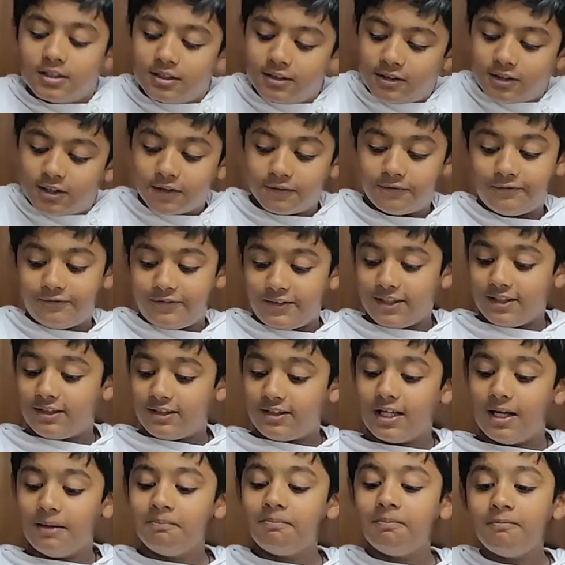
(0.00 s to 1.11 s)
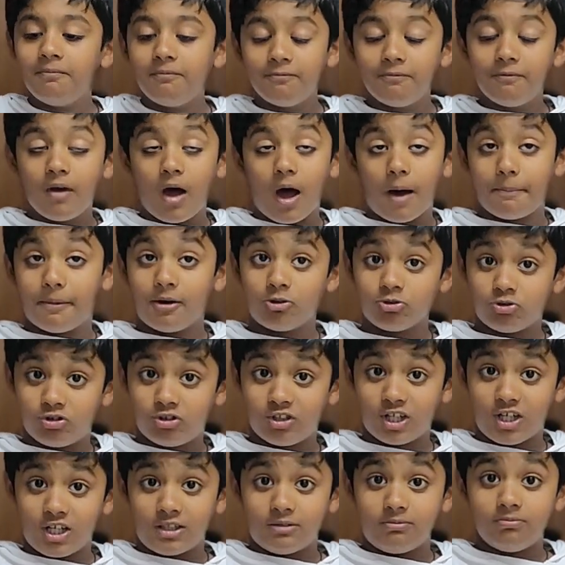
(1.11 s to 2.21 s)
defeat them. About
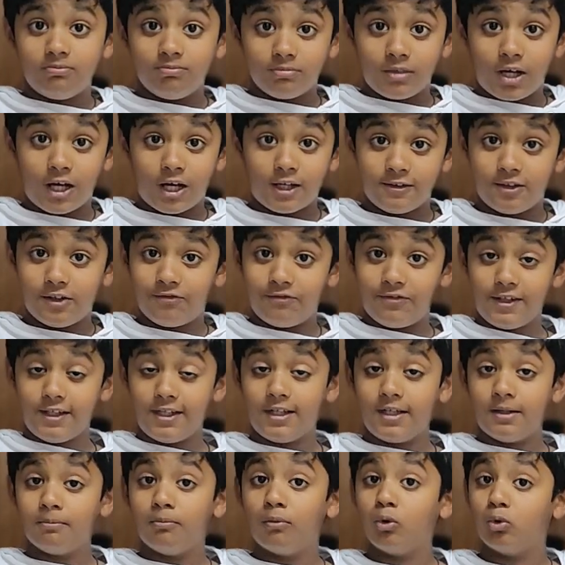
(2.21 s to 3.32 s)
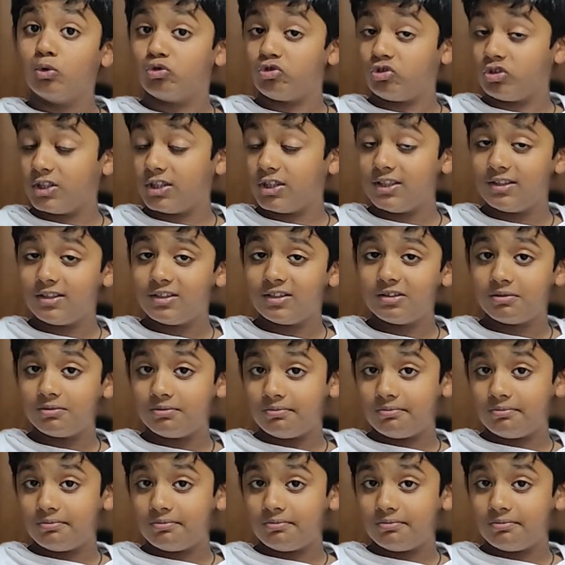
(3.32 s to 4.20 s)
time I defeated Moltres.